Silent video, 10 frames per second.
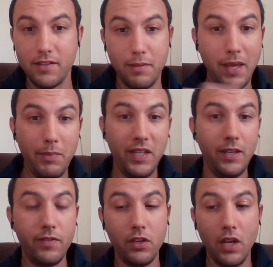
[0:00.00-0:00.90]
And maybe
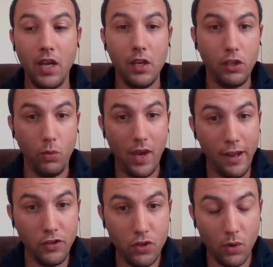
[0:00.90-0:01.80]
even you
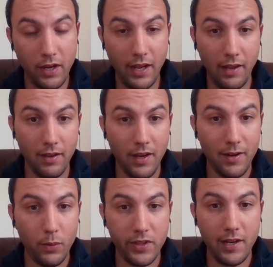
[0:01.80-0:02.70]
end your day
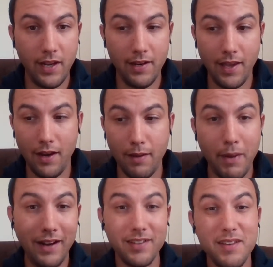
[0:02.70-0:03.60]
with a dedicated
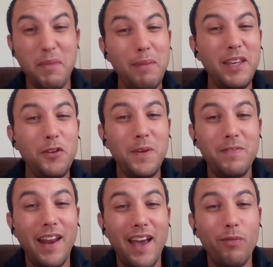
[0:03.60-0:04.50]
practice, and maybe you
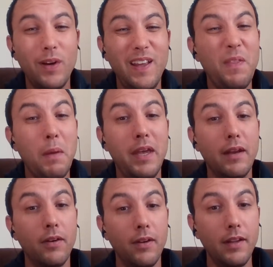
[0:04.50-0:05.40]
even have one in the
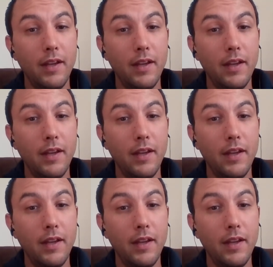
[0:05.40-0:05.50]
middle.